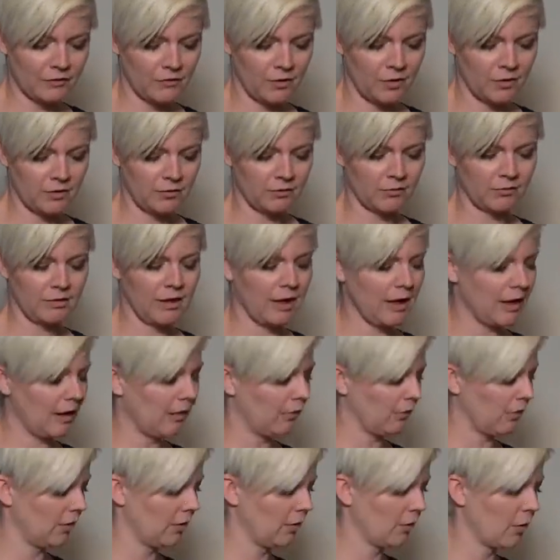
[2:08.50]
on your leg
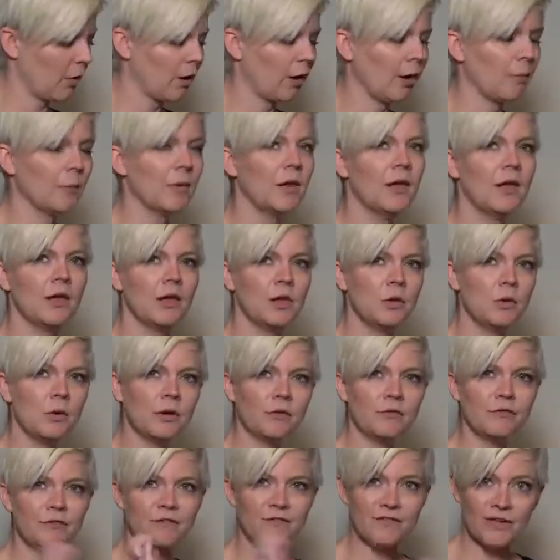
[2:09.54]
or your arm, you
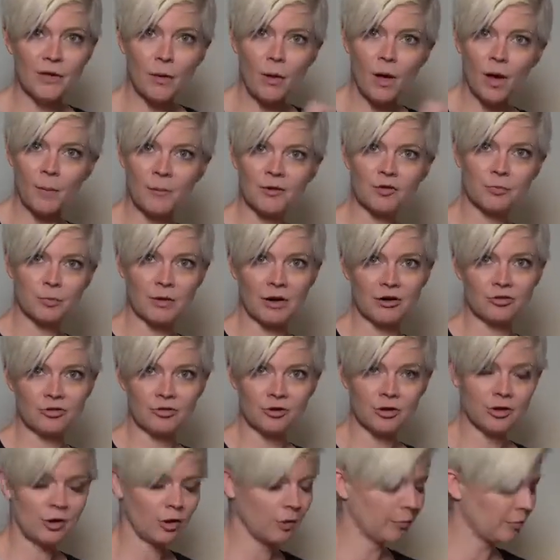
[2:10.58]
can feel how much pressure
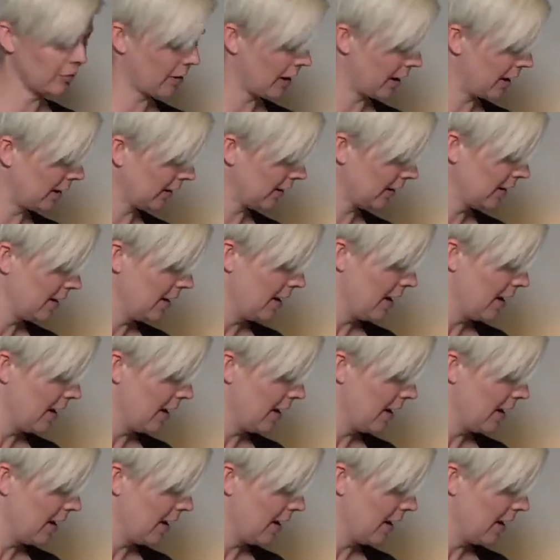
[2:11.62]
you're applying,